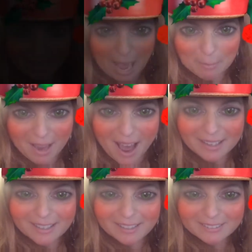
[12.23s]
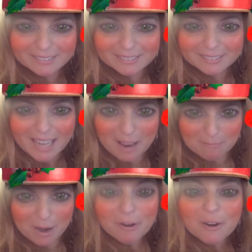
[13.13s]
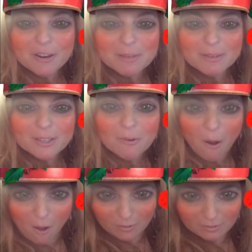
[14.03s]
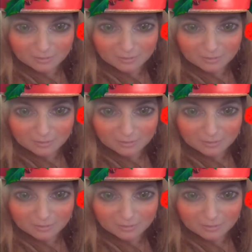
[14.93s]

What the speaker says: Happy Hanukkah and Merry Christmas to all.